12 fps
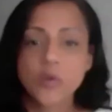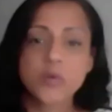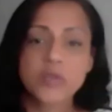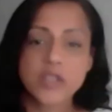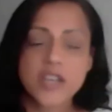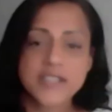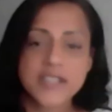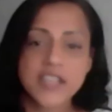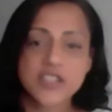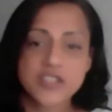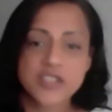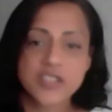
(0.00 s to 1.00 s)

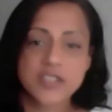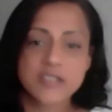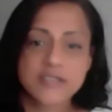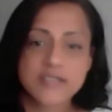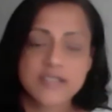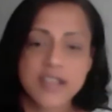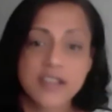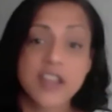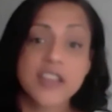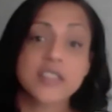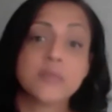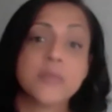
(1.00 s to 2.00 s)
organisations
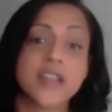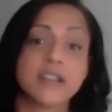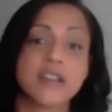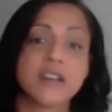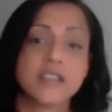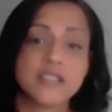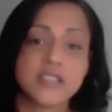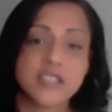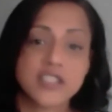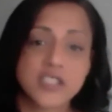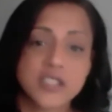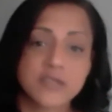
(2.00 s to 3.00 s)
like the Mankind
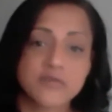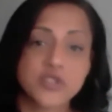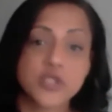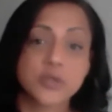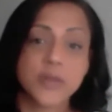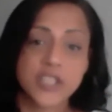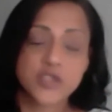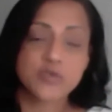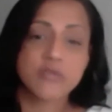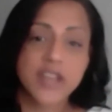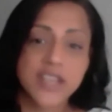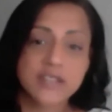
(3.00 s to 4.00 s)
Initiative doing to
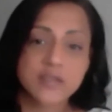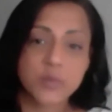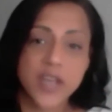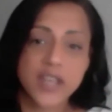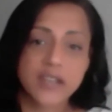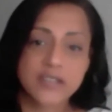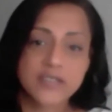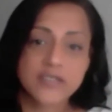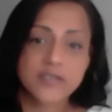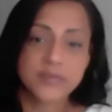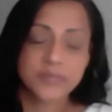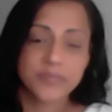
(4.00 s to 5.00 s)
raise awareness?